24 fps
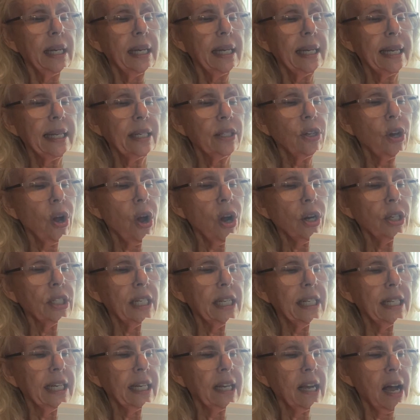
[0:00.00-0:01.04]
He talked
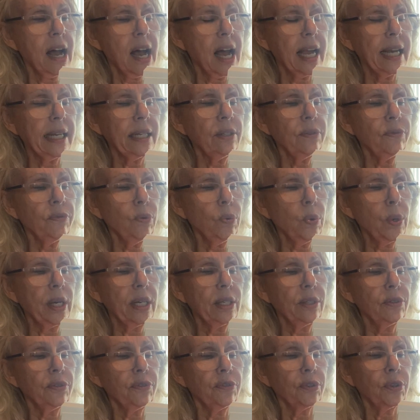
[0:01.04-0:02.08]
in a kind
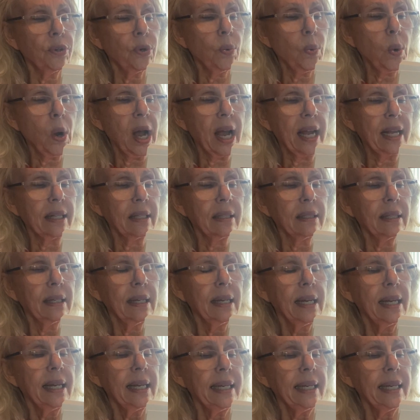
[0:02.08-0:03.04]
voice for a while.